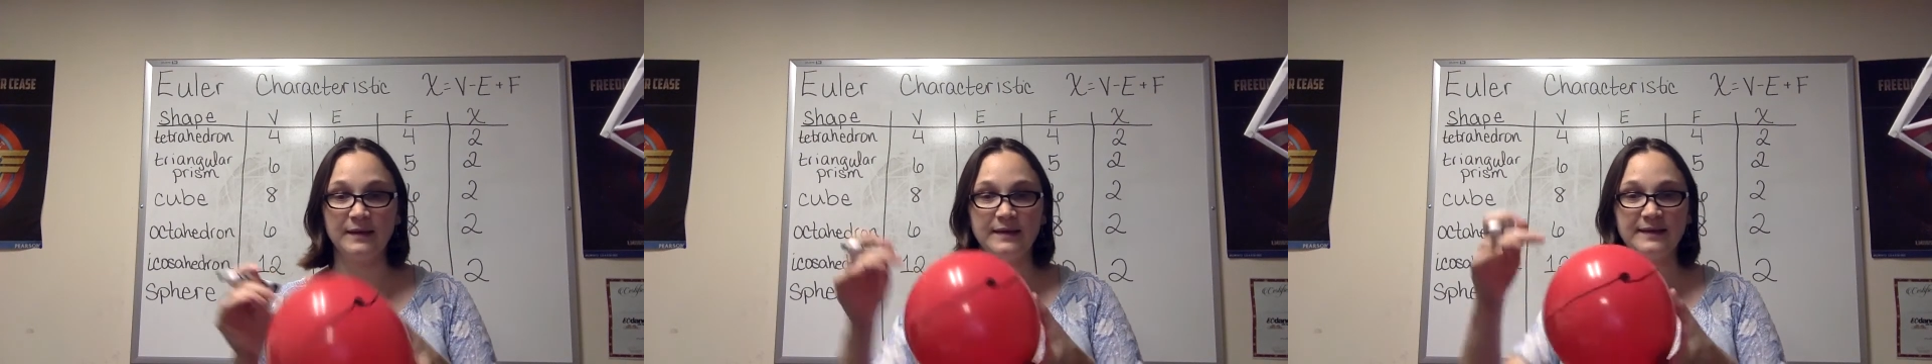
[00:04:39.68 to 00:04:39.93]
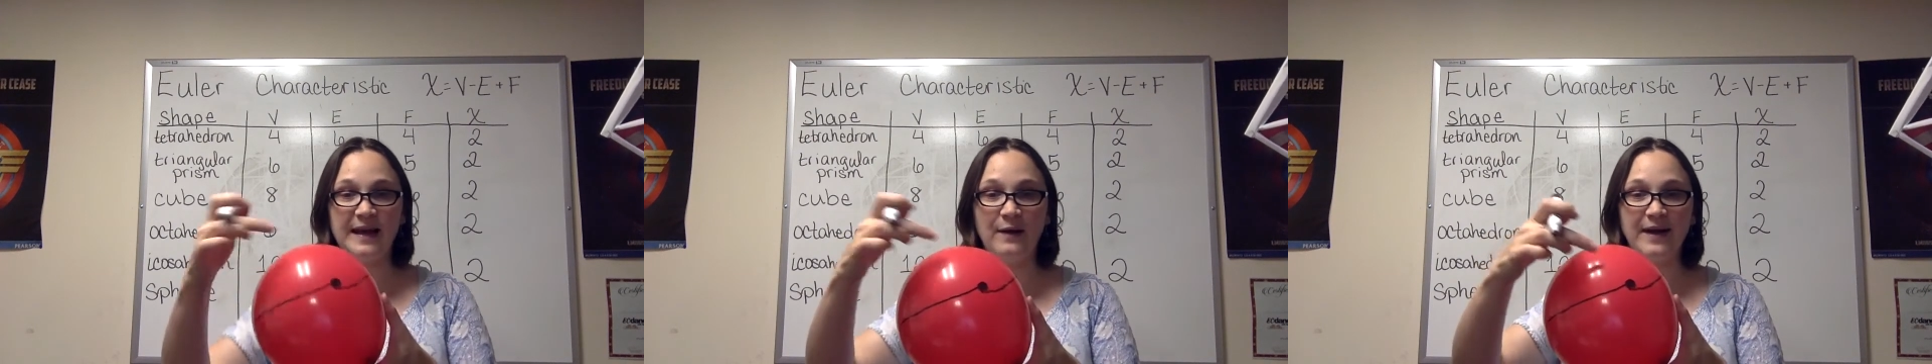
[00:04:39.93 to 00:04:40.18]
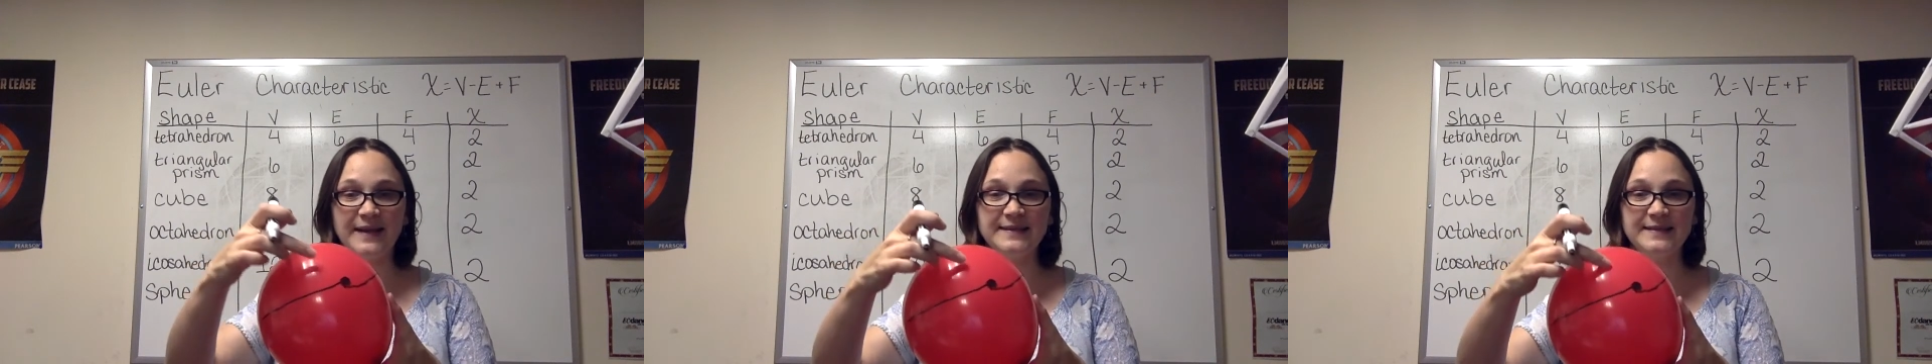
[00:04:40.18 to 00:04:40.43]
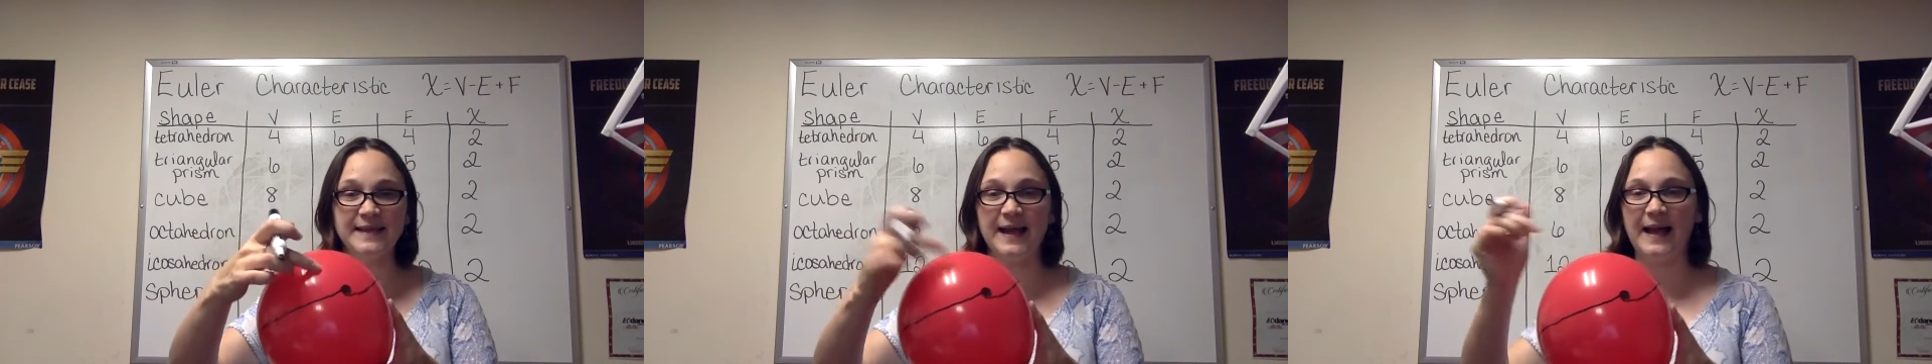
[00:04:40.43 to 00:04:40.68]
Now I
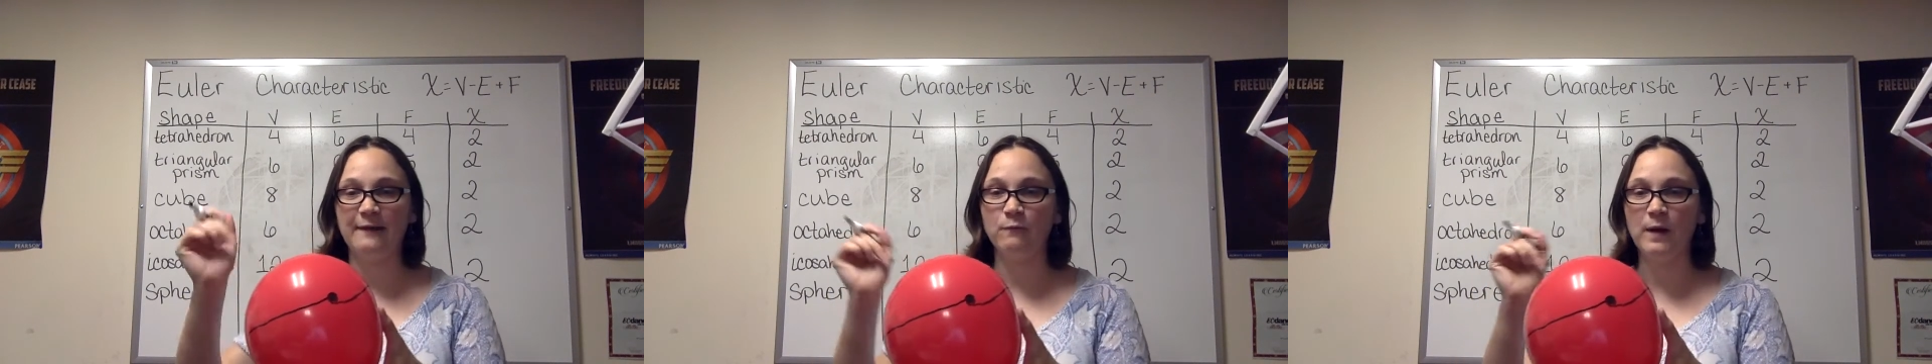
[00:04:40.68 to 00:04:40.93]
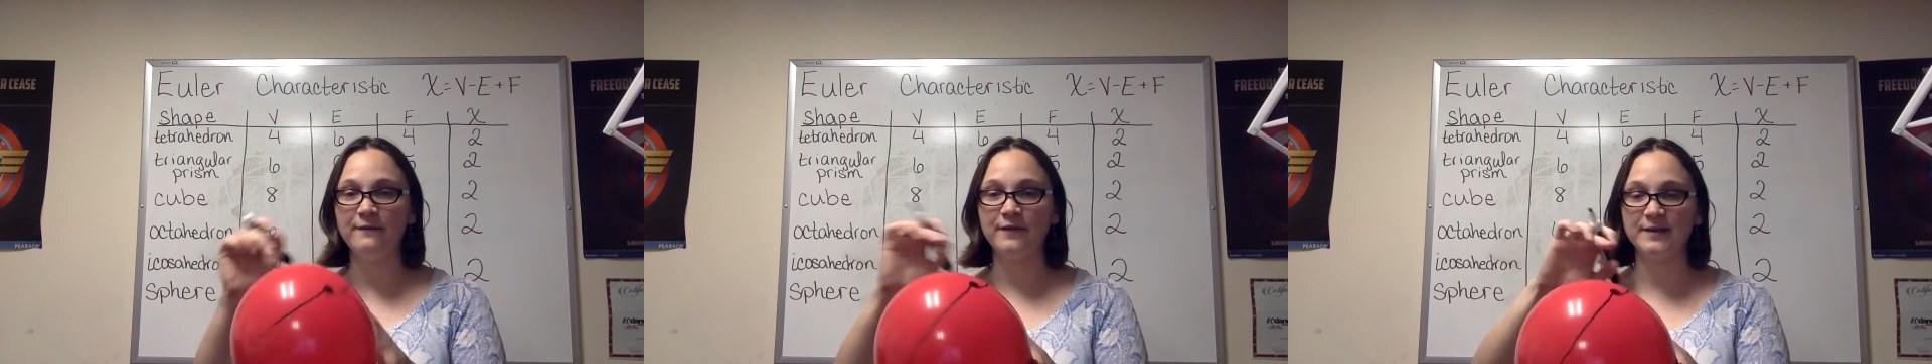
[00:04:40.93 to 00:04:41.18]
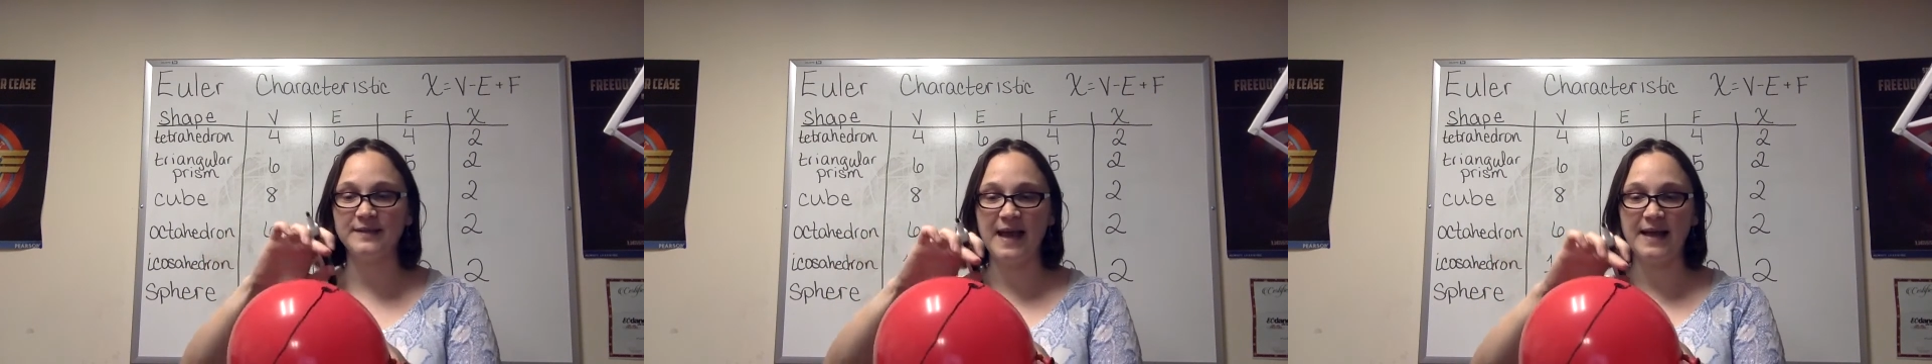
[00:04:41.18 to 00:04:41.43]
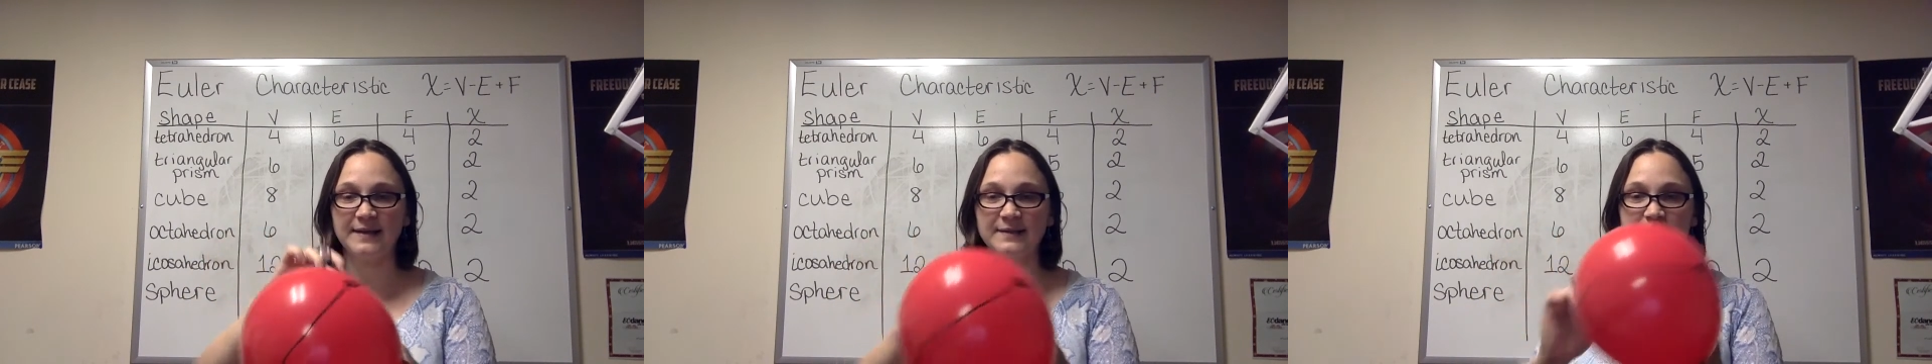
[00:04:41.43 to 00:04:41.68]
can see I have 1
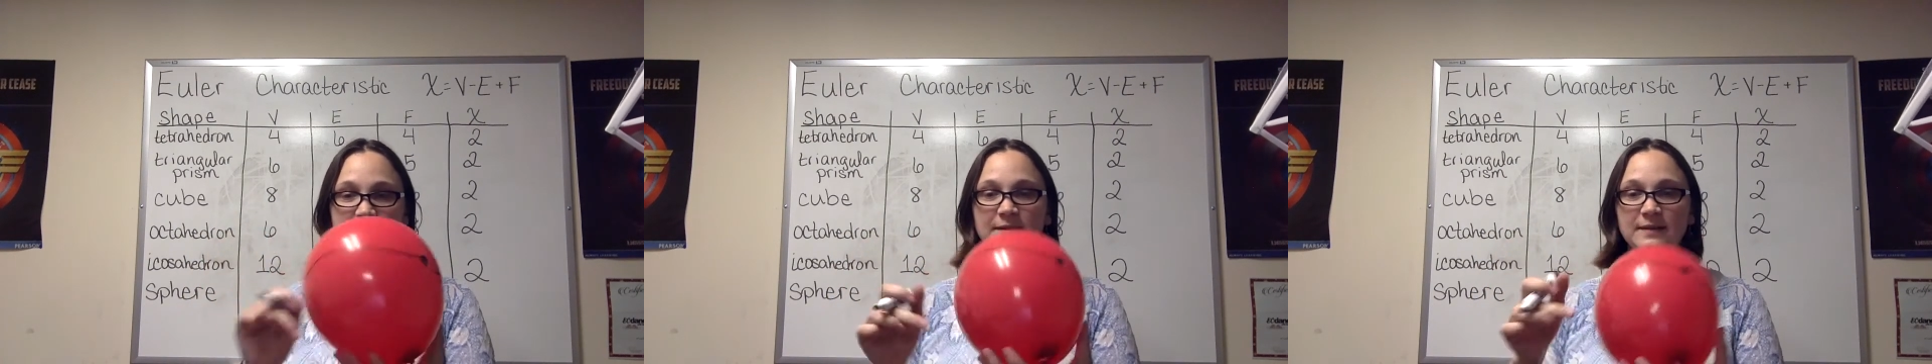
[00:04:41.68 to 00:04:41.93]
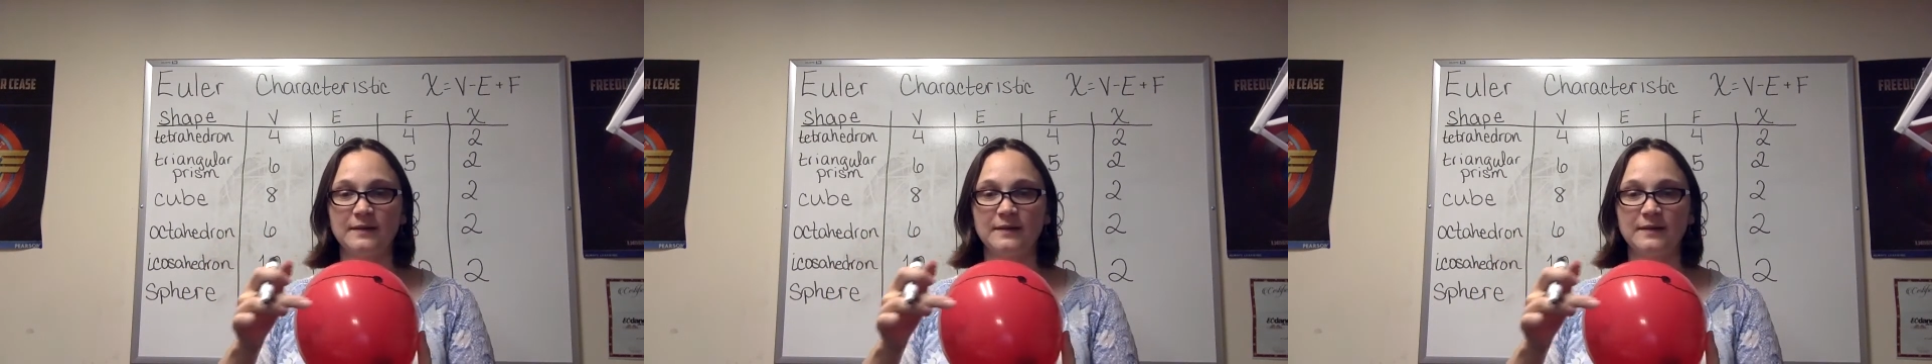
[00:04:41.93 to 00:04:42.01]
vertex,